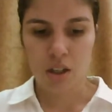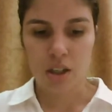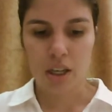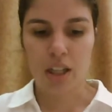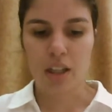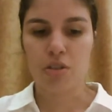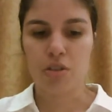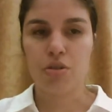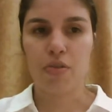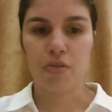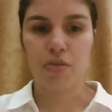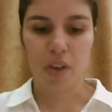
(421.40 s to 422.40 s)
Keeler
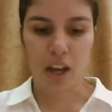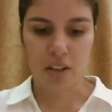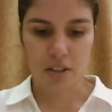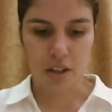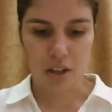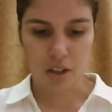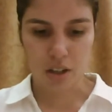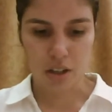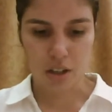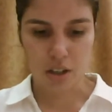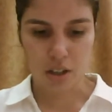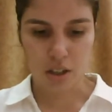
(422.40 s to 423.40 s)
drove faster.
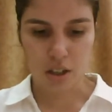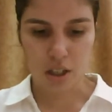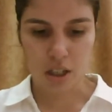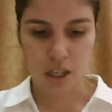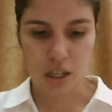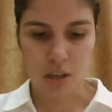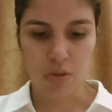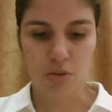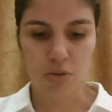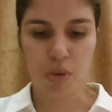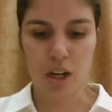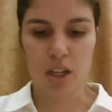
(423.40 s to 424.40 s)
He was
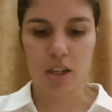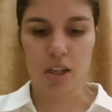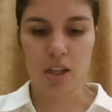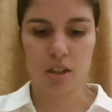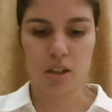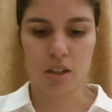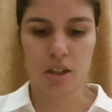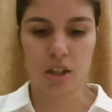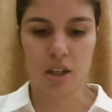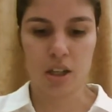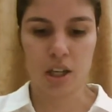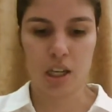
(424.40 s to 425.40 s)
ready.
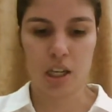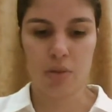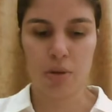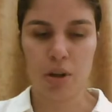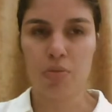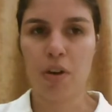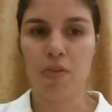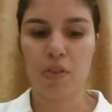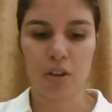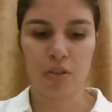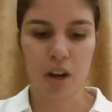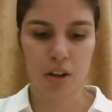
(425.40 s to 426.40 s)
He went
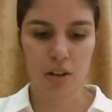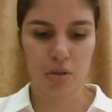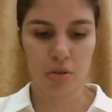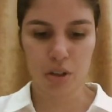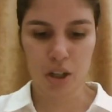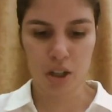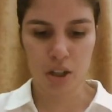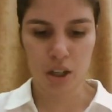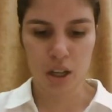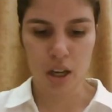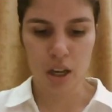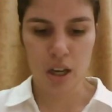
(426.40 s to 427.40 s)
roughly around a corner.
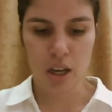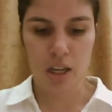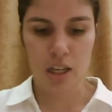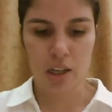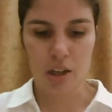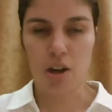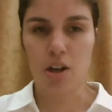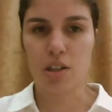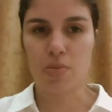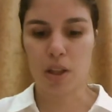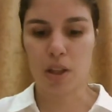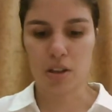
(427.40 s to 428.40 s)
He heard
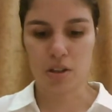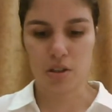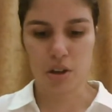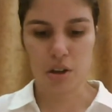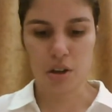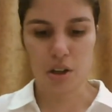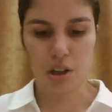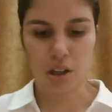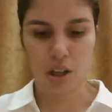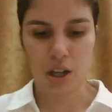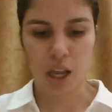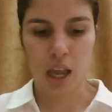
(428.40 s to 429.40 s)
his mother stir.
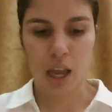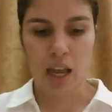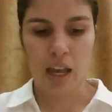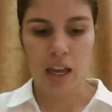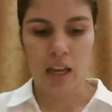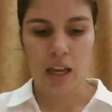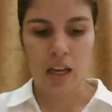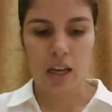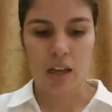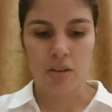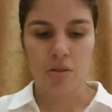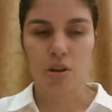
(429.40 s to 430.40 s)

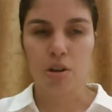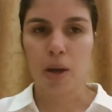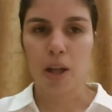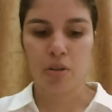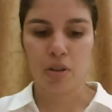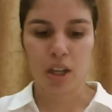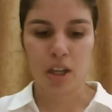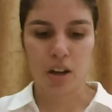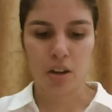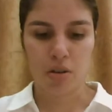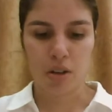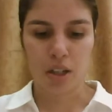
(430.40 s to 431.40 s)
He thought about looking
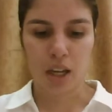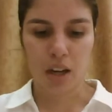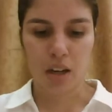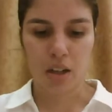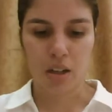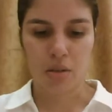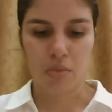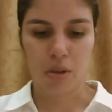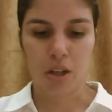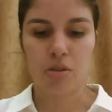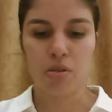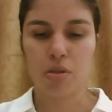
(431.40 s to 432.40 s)
at her again, but
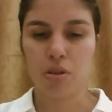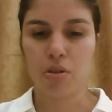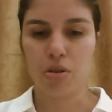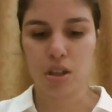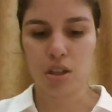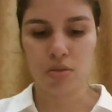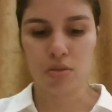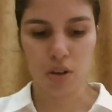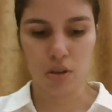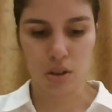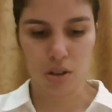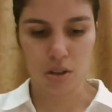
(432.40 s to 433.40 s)
he couldn't lose his
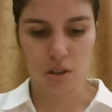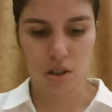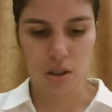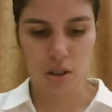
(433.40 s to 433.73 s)
focus.